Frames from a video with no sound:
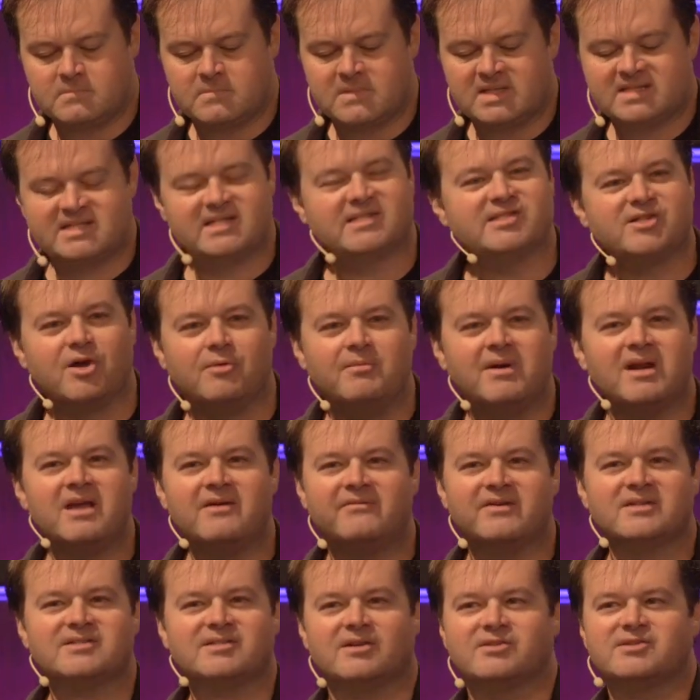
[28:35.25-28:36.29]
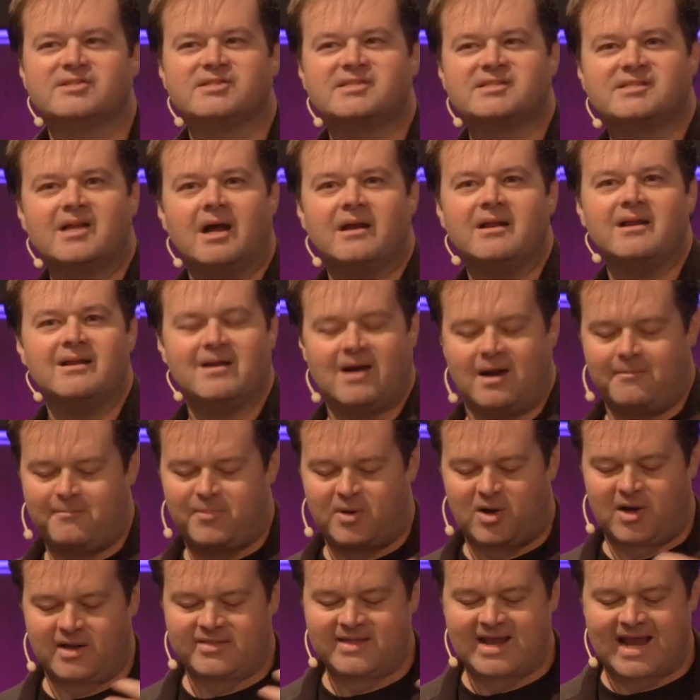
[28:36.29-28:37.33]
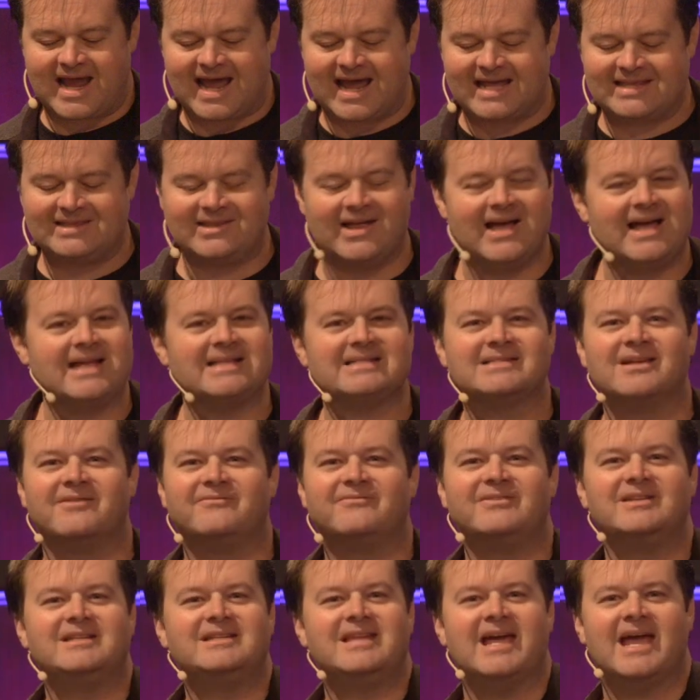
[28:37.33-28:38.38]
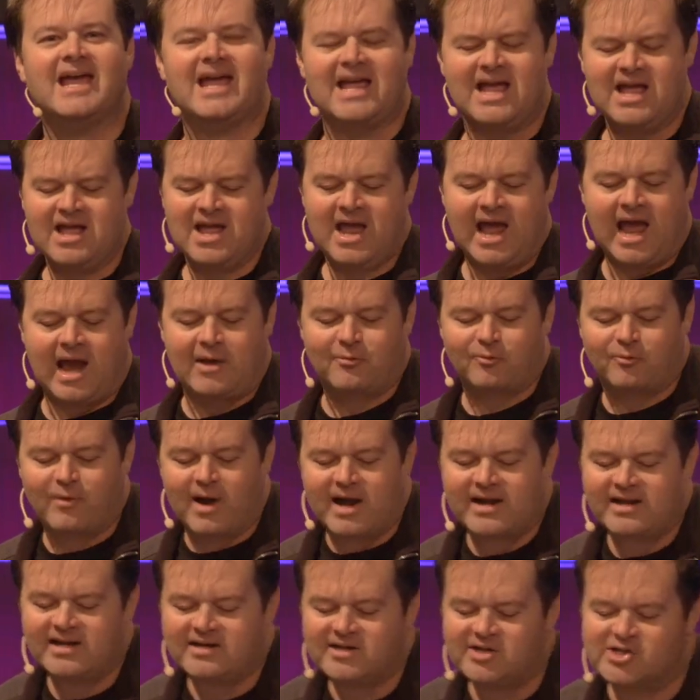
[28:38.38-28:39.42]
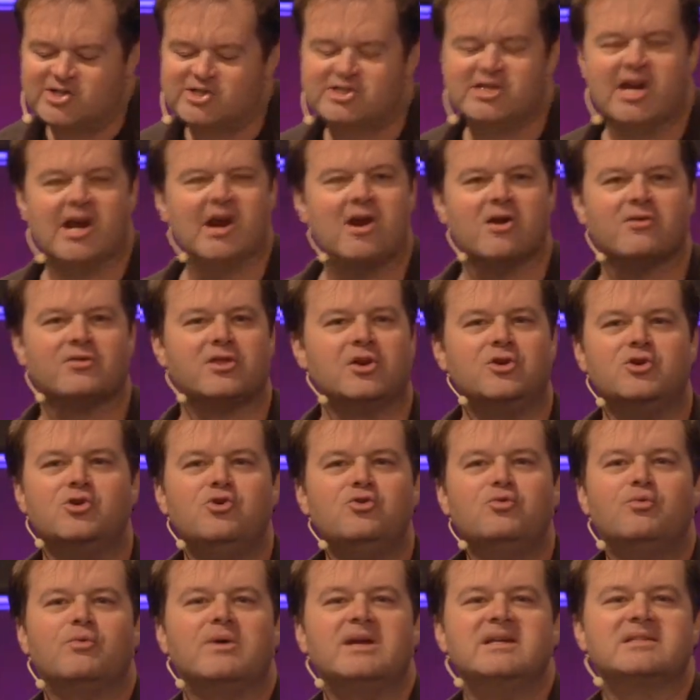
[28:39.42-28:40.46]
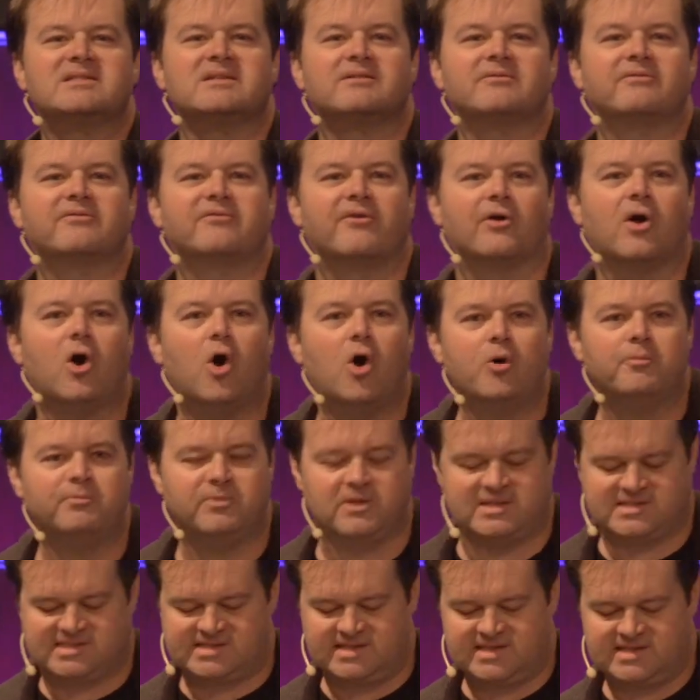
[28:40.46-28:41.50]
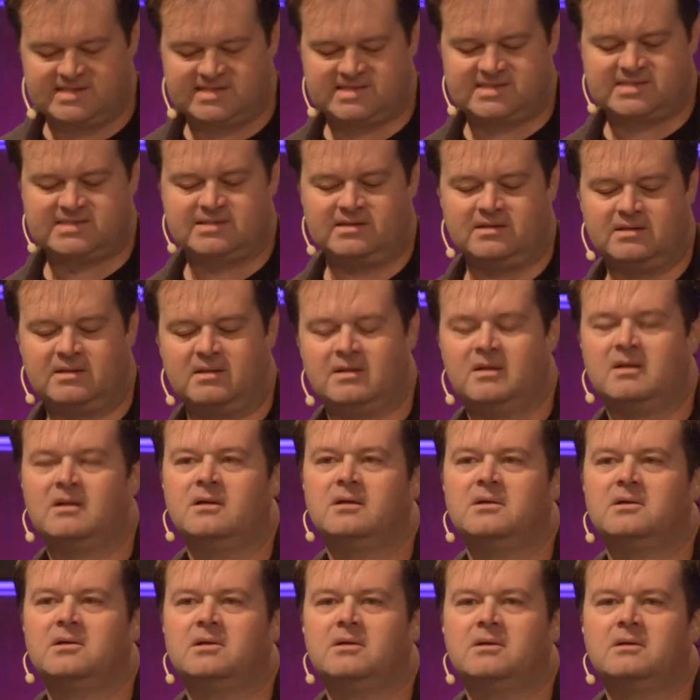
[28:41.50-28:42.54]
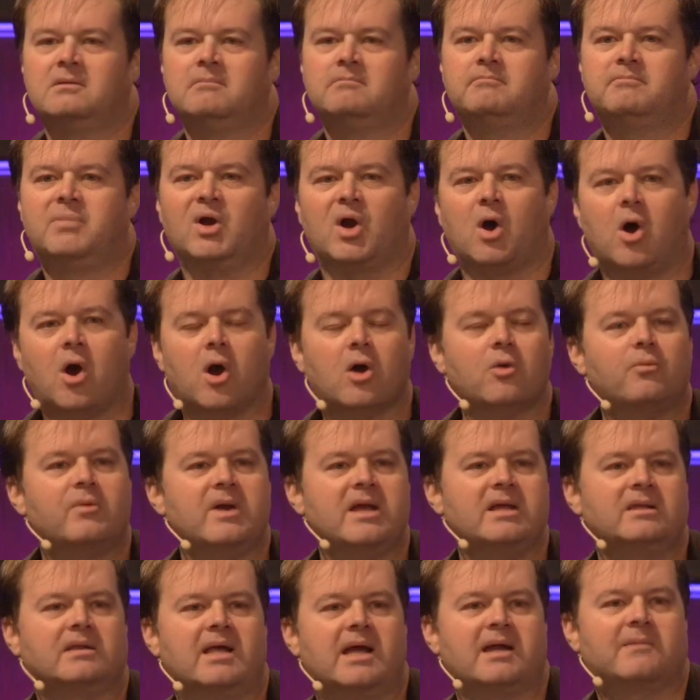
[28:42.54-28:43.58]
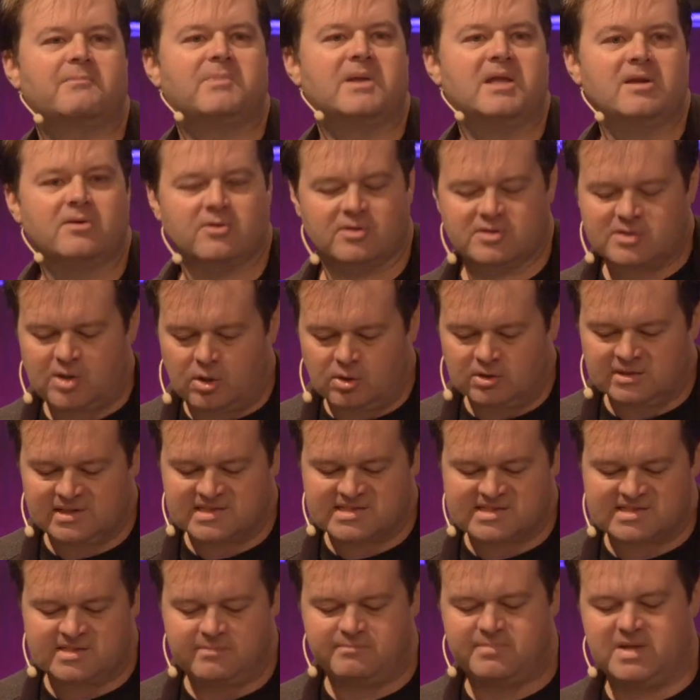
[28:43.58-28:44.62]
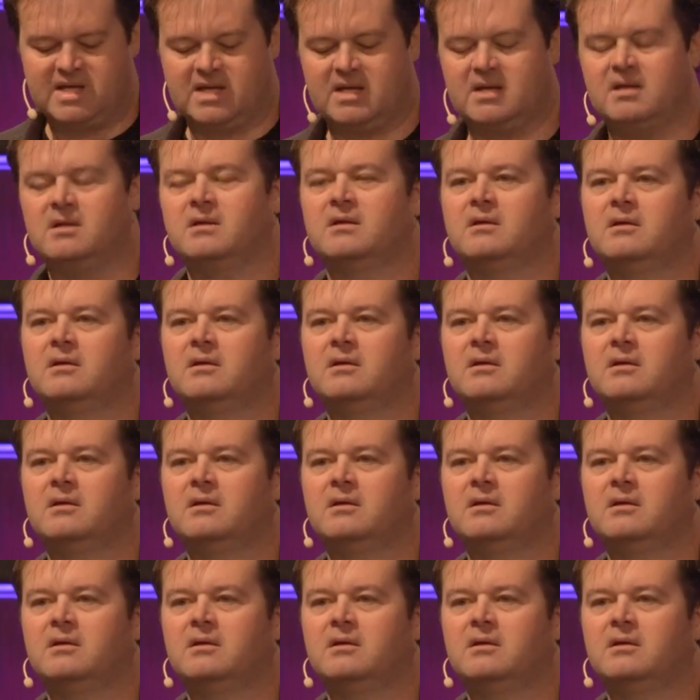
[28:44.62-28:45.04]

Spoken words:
See, so many of us are studied up on the headlines of the day and ready to share the new reason for hopelessness. But are we, like Peter told us to be,